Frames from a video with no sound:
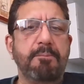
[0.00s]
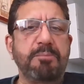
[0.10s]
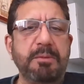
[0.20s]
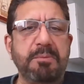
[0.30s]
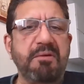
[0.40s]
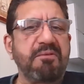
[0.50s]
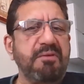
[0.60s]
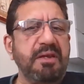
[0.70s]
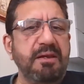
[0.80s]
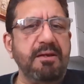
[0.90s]
people
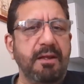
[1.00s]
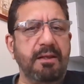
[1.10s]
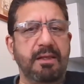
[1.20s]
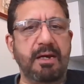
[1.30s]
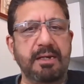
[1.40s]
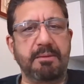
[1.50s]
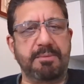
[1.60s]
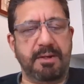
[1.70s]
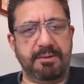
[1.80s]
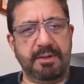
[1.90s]
read a lot
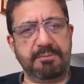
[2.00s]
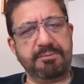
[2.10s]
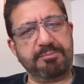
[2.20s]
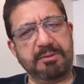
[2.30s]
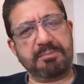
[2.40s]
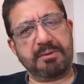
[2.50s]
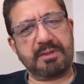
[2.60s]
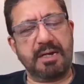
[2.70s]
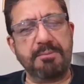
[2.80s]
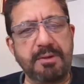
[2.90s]
about it. People
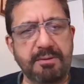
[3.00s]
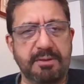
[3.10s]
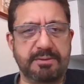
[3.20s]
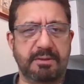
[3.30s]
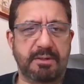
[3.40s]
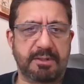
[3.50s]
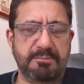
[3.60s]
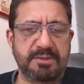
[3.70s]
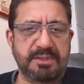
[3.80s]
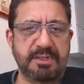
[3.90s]
come across a lot of
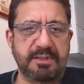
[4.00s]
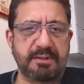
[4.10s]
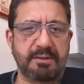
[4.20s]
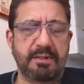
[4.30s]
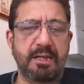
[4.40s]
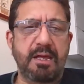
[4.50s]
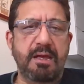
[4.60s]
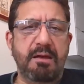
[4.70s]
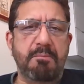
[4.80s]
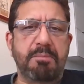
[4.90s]
material,
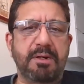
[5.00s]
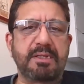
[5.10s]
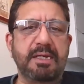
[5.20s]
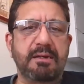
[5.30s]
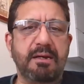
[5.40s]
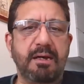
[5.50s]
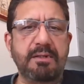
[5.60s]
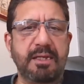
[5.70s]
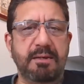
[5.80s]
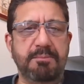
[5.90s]
but they are
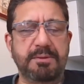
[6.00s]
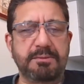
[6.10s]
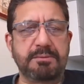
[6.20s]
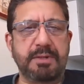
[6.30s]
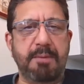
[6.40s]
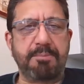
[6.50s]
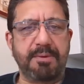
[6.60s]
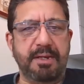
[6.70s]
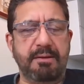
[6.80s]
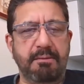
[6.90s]
unable to
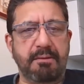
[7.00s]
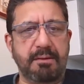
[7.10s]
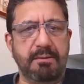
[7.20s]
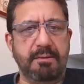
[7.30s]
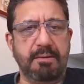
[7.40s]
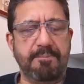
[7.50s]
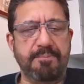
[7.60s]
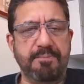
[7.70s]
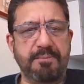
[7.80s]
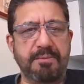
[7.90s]
apprehend
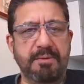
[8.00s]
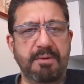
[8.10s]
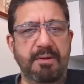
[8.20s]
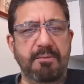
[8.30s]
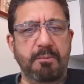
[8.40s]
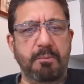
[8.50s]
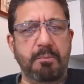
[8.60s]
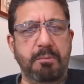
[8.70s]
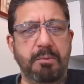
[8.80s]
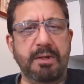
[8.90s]

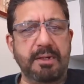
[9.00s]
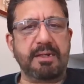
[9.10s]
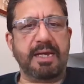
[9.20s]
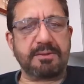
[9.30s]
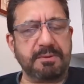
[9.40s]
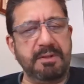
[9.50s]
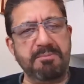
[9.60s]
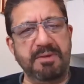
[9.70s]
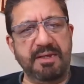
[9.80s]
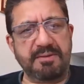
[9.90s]
what it actually
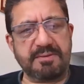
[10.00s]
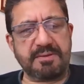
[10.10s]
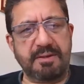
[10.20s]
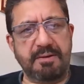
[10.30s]
means.